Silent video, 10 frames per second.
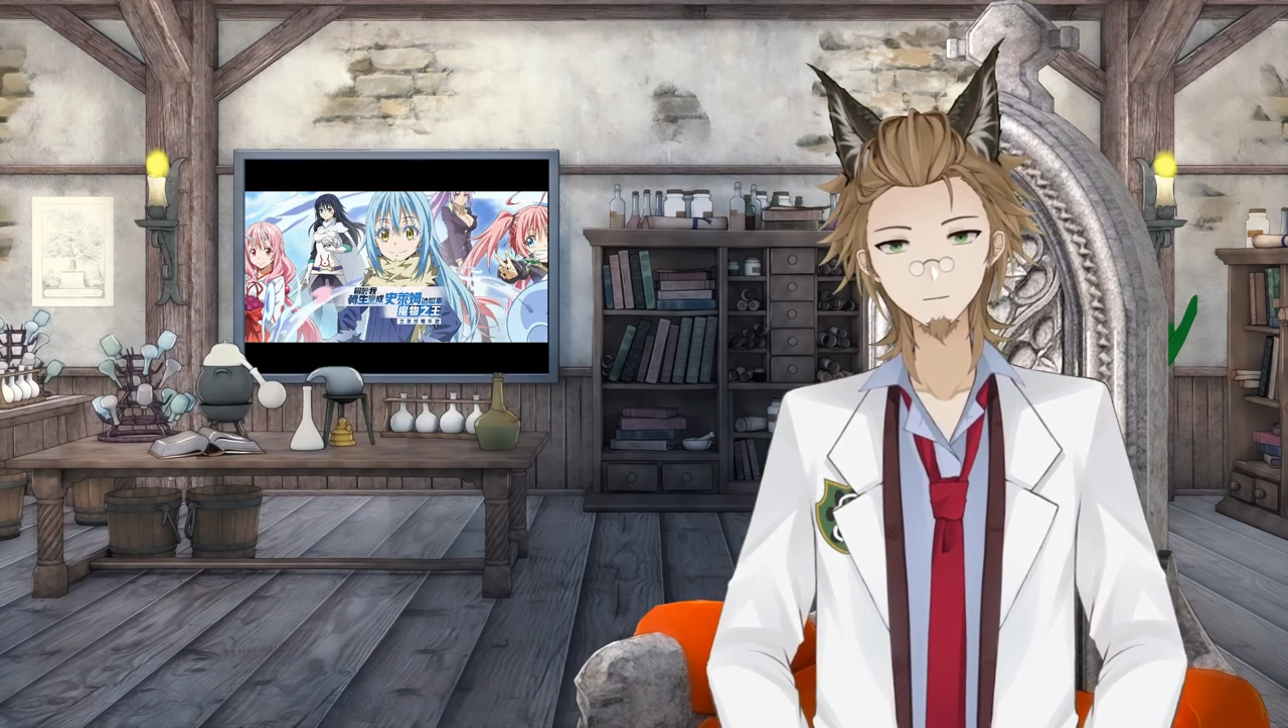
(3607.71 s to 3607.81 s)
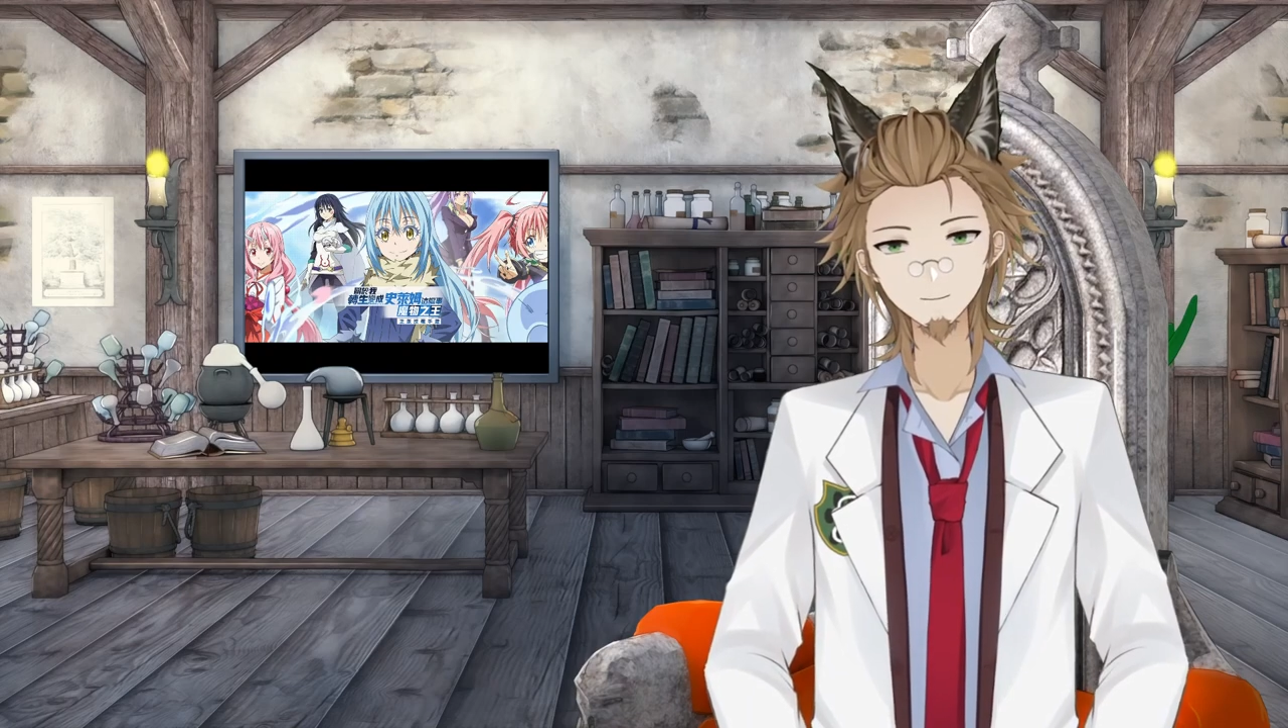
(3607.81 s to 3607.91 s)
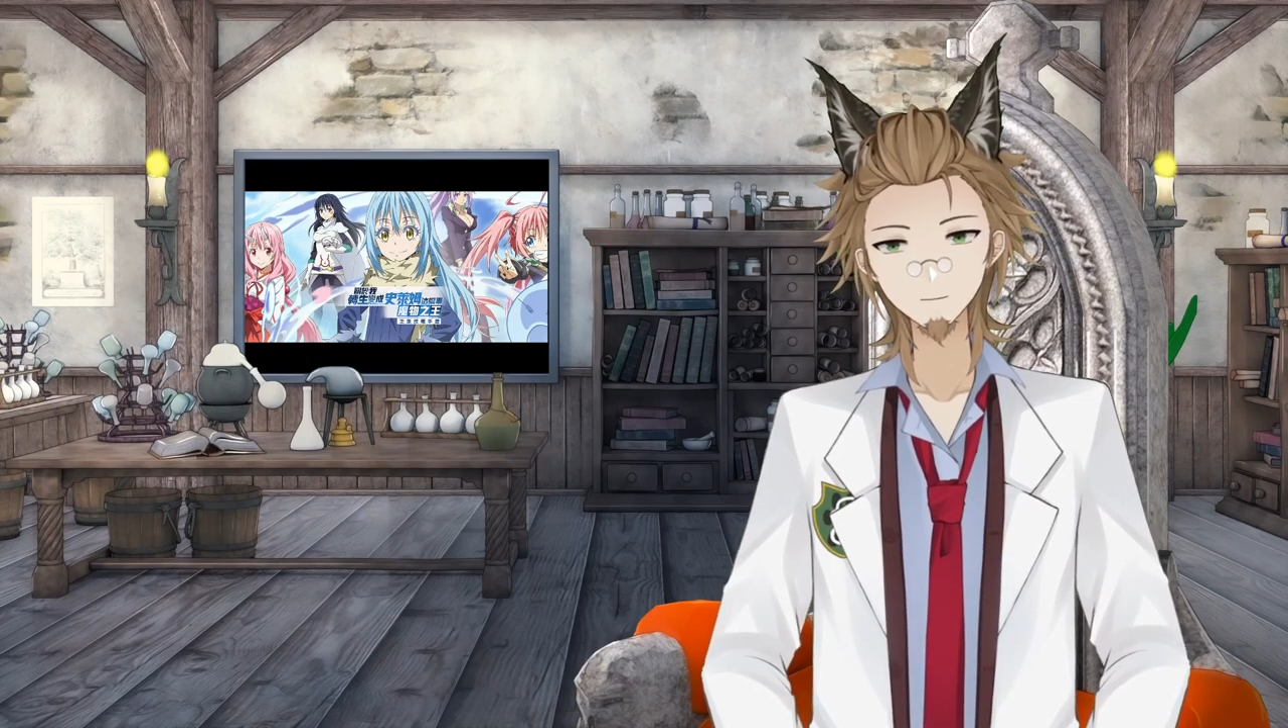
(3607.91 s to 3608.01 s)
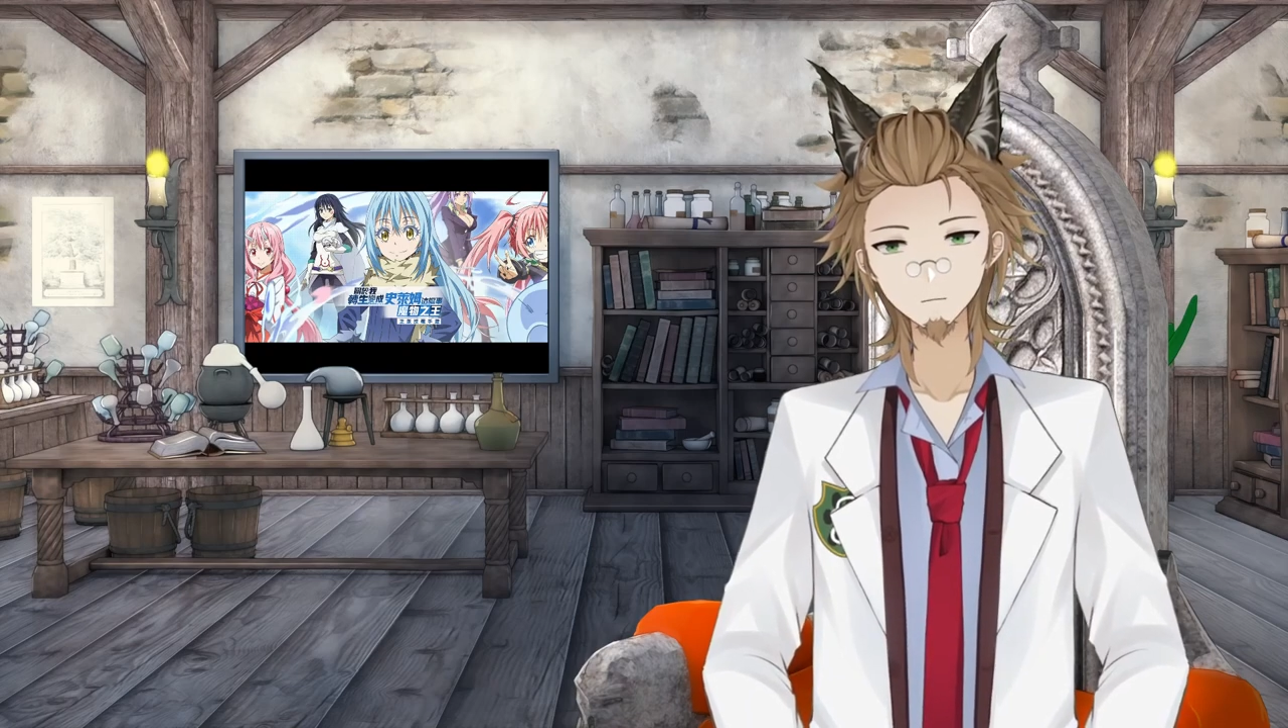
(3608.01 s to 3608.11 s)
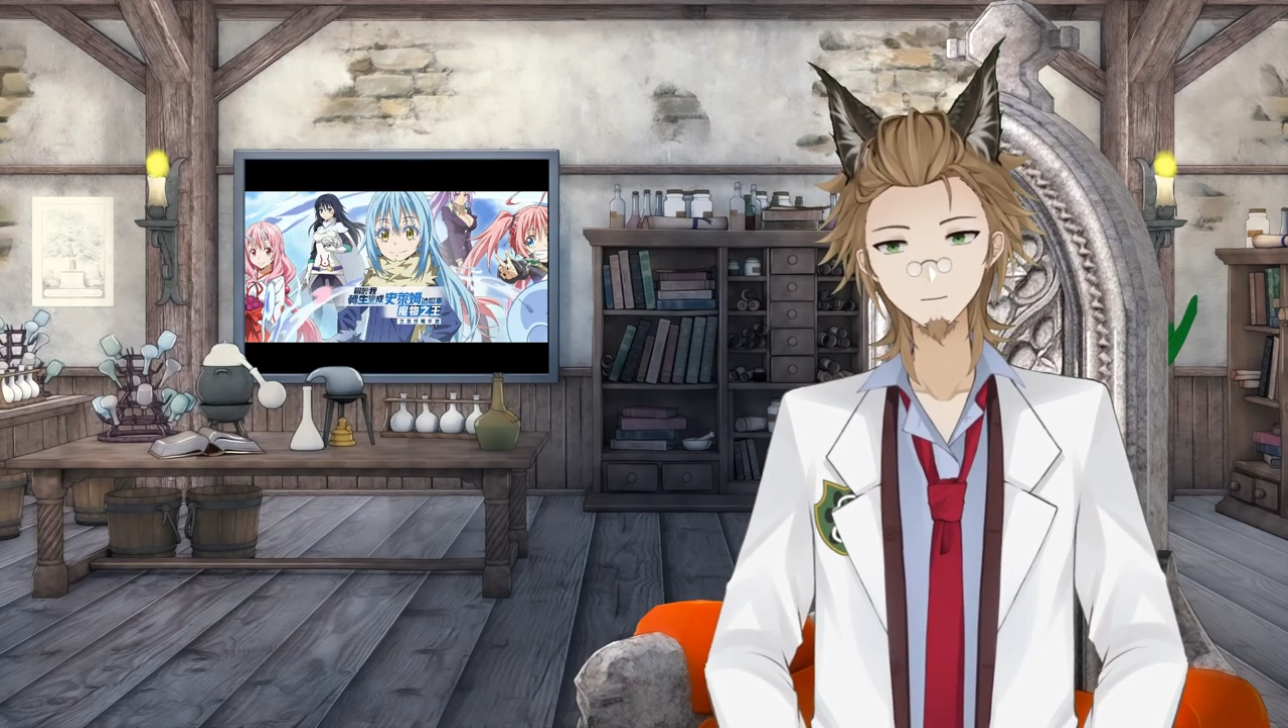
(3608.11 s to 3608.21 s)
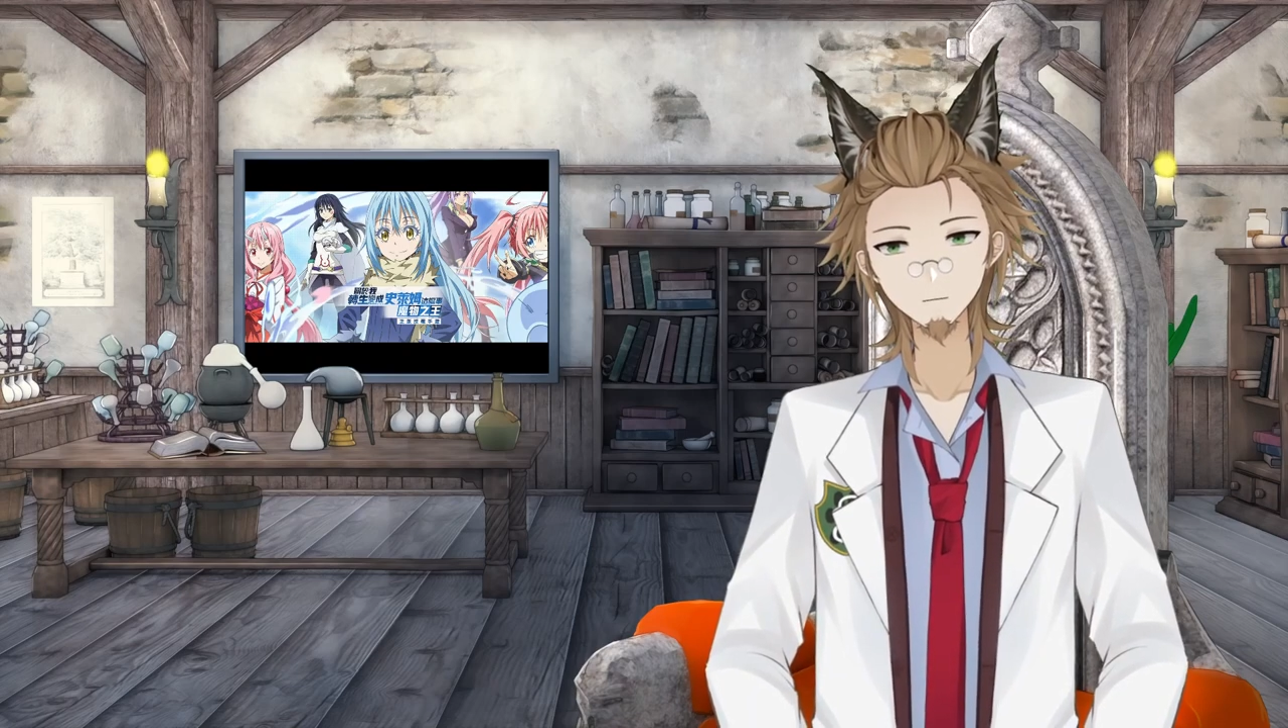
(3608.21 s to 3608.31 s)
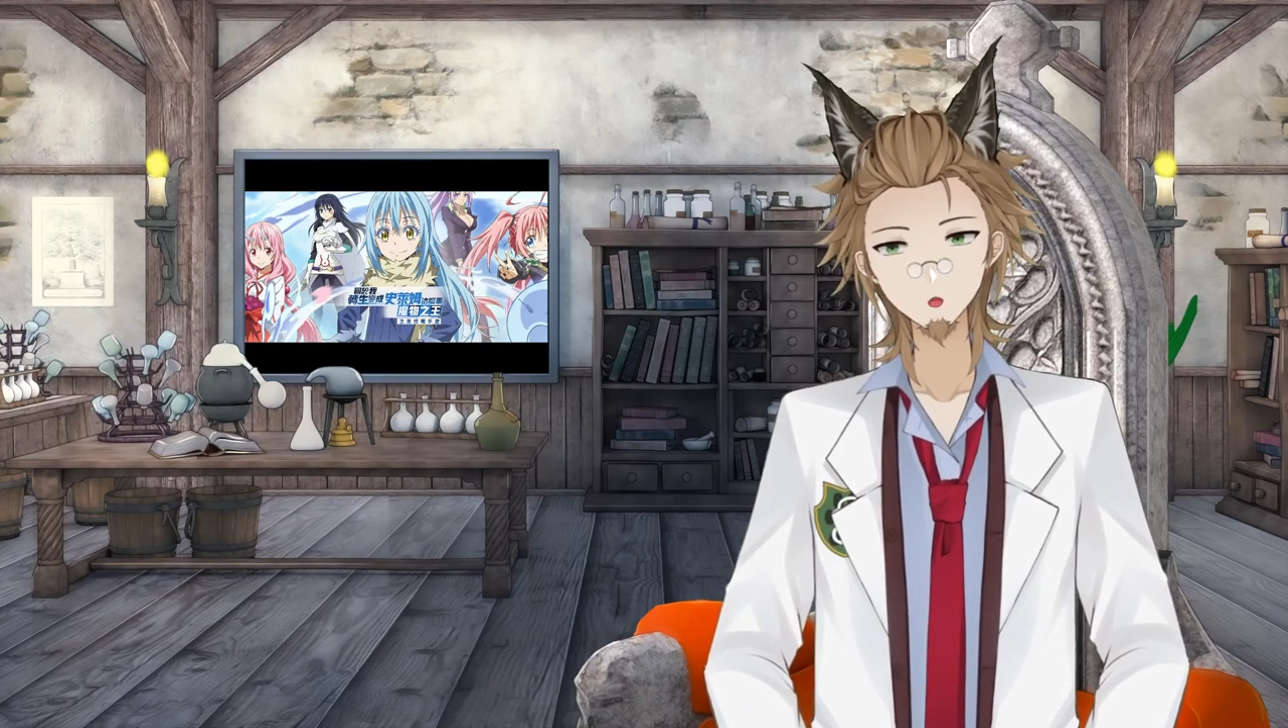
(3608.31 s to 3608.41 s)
I think.